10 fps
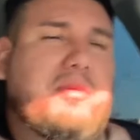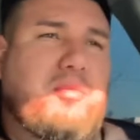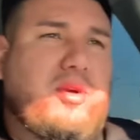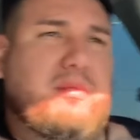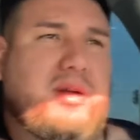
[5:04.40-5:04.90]
bit
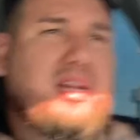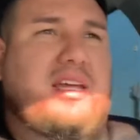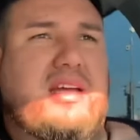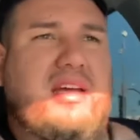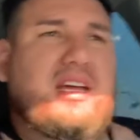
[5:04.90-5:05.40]
more money
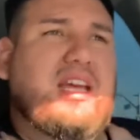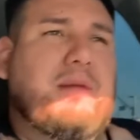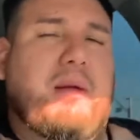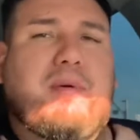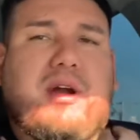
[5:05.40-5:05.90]
in
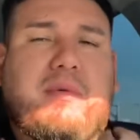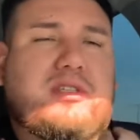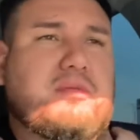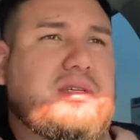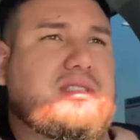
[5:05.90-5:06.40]
my party
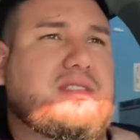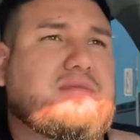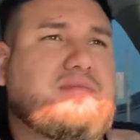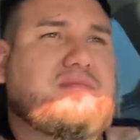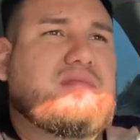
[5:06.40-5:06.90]
rental business.
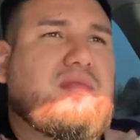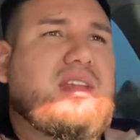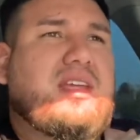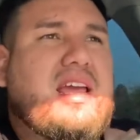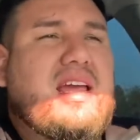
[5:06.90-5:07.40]

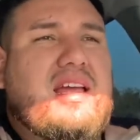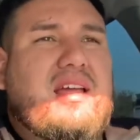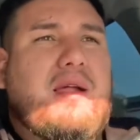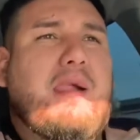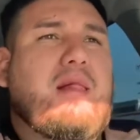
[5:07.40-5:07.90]
Yeah,
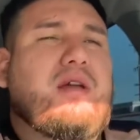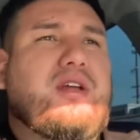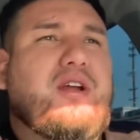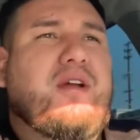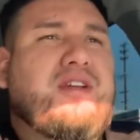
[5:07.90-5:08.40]

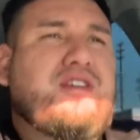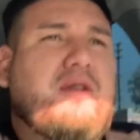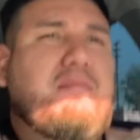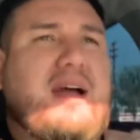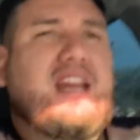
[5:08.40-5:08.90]
you're you're
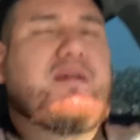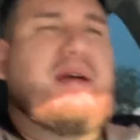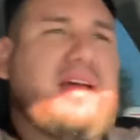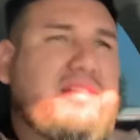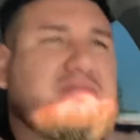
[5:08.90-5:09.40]
buying them
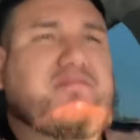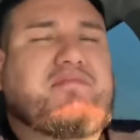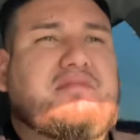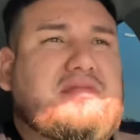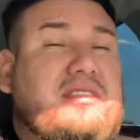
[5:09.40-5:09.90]
at
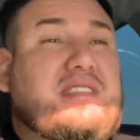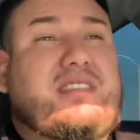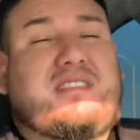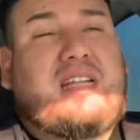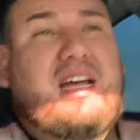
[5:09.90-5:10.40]

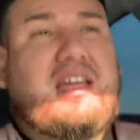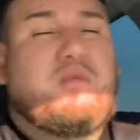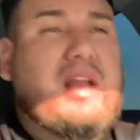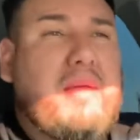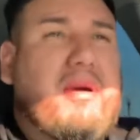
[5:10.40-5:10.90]
nine.
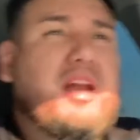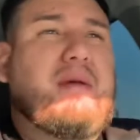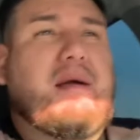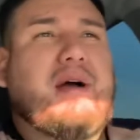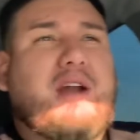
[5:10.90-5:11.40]
When I bought them,
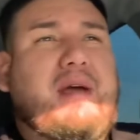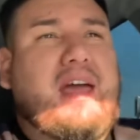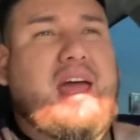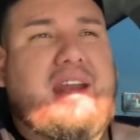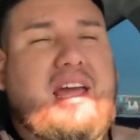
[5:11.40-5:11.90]
I bought them
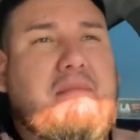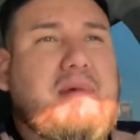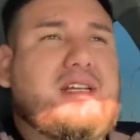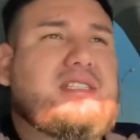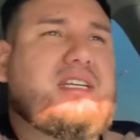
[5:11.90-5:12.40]
at, at nine
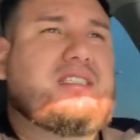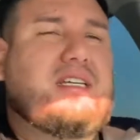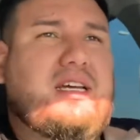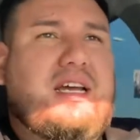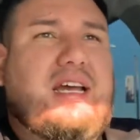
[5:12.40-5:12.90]
bucks each,
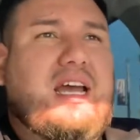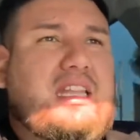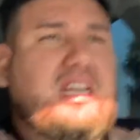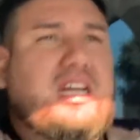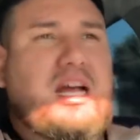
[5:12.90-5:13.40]
and
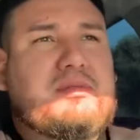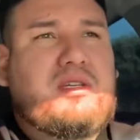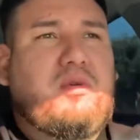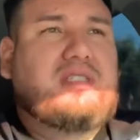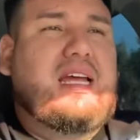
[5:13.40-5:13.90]
the ComSeat
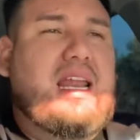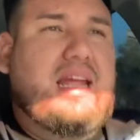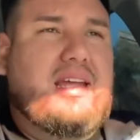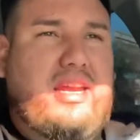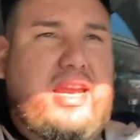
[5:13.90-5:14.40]
was at like
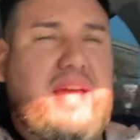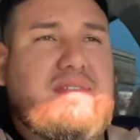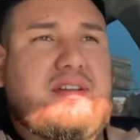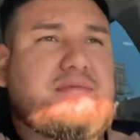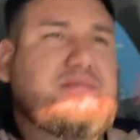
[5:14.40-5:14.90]

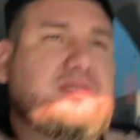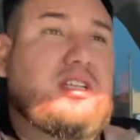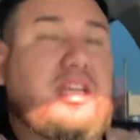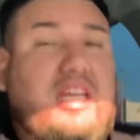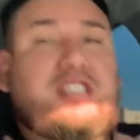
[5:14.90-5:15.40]

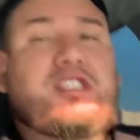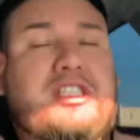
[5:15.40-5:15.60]
eleven each